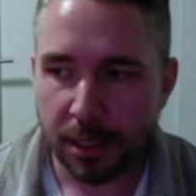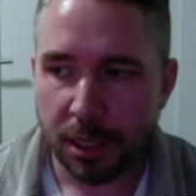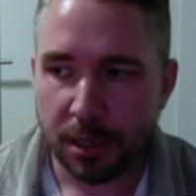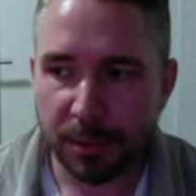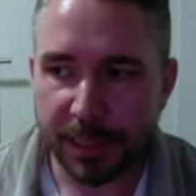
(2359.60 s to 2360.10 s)

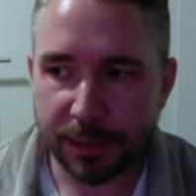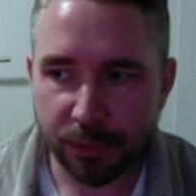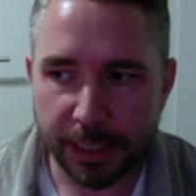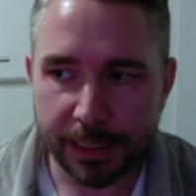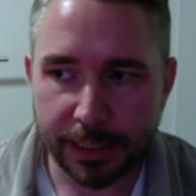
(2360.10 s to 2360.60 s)
but that
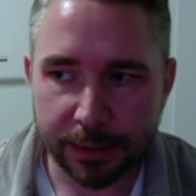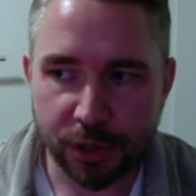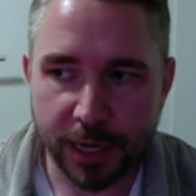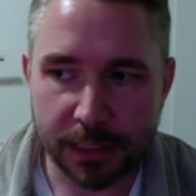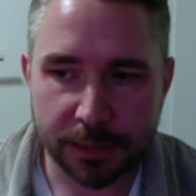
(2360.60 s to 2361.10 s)
really
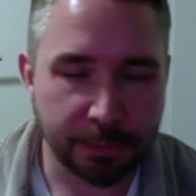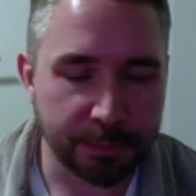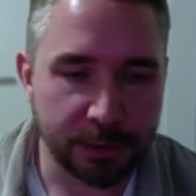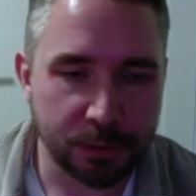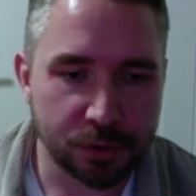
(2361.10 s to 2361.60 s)
detracts from
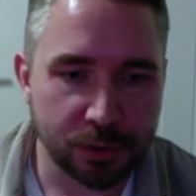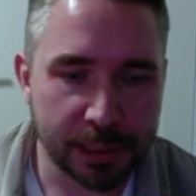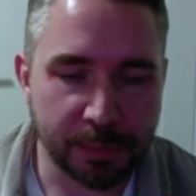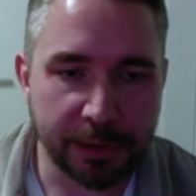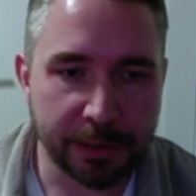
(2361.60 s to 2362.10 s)
the user
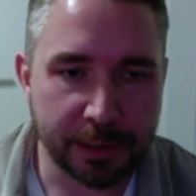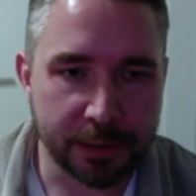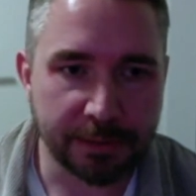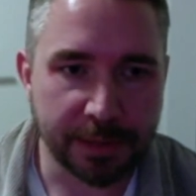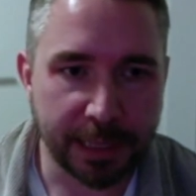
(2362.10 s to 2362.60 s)
experience
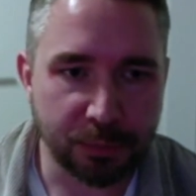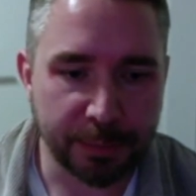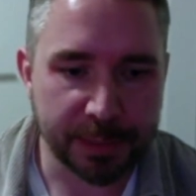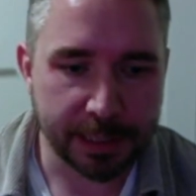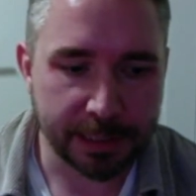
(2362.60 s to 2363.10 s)
of that
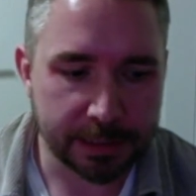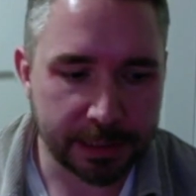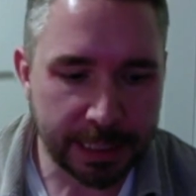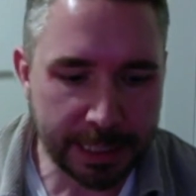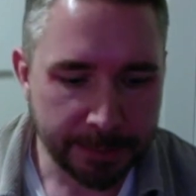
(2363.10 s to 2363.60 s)
website
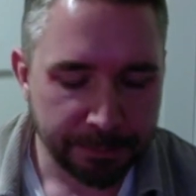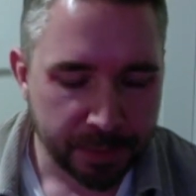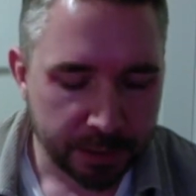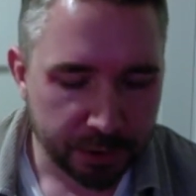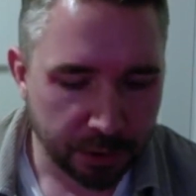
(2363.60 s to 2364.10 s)

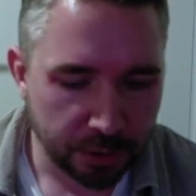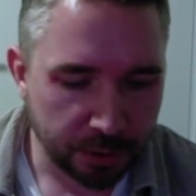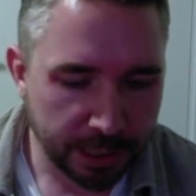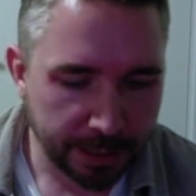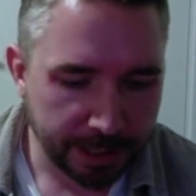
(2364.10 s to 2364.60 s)

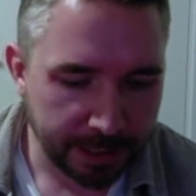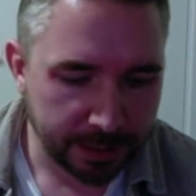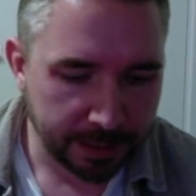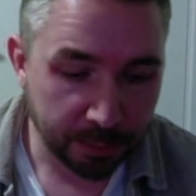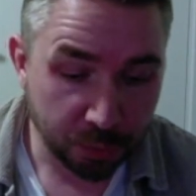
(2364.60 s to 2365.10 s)
so I think
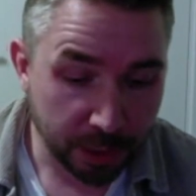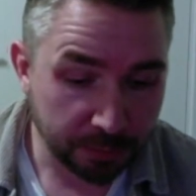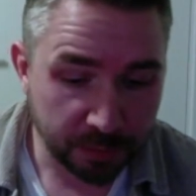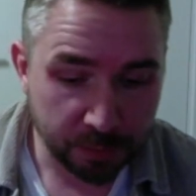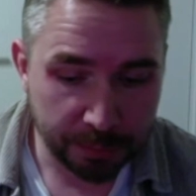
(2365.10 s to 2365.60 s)
number one,
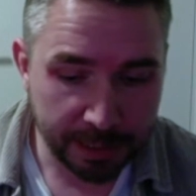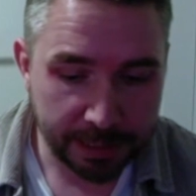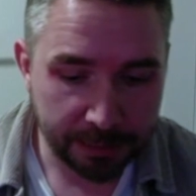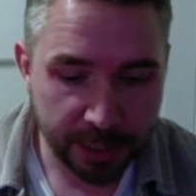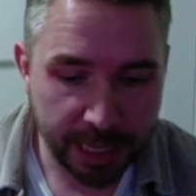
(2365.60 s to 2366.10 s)
we would
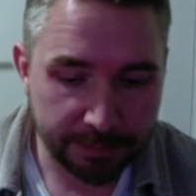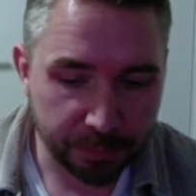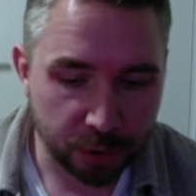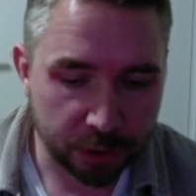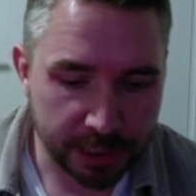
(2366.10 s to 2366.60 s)
be we have a
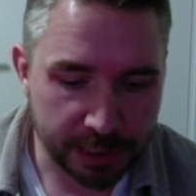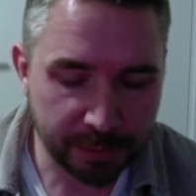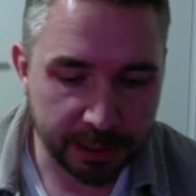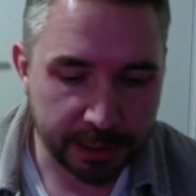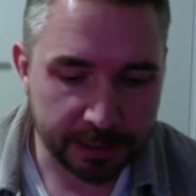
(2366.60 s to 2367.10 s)
more
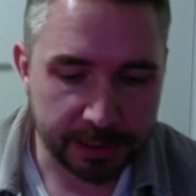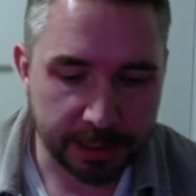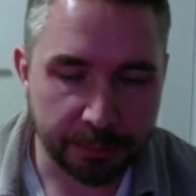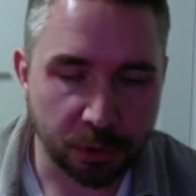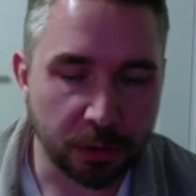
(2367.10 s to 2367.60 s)
transparent uh,
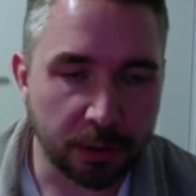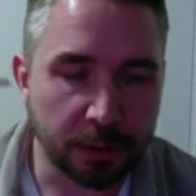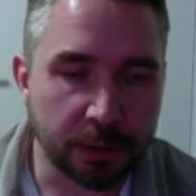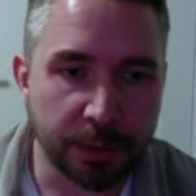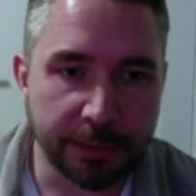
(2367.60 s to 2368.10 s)
model
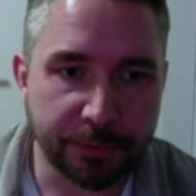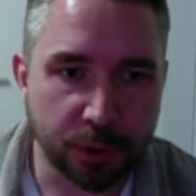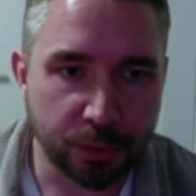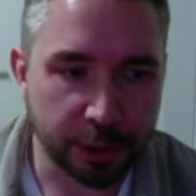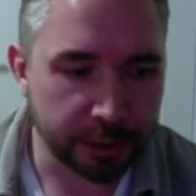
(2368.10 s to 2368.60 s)
going
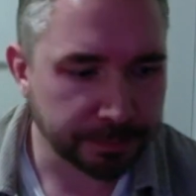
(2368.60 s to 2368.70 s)
forward,